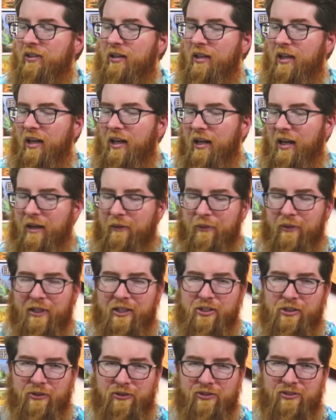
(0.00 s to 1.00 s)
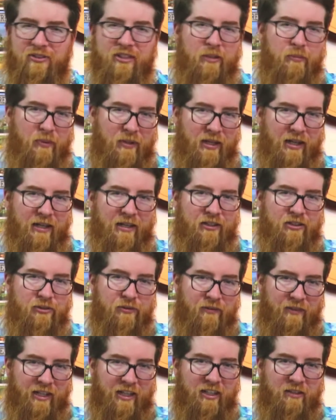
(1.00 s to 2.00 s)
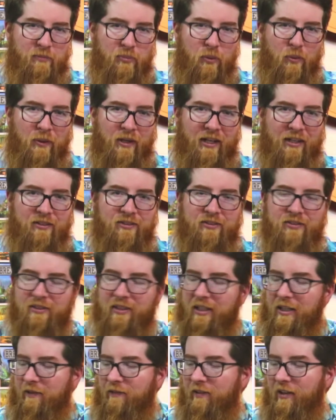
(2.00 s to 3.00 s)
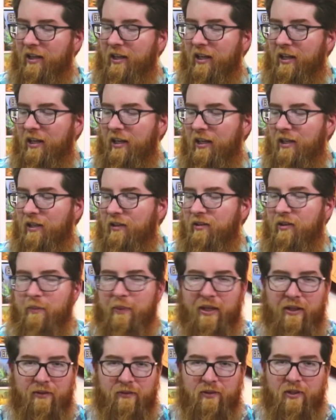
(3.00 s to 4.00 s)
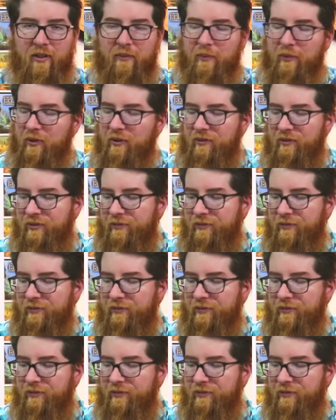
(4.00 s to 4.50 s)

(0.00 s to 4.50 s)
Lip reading: and will let you stick players with negative points if they make the wrong moves.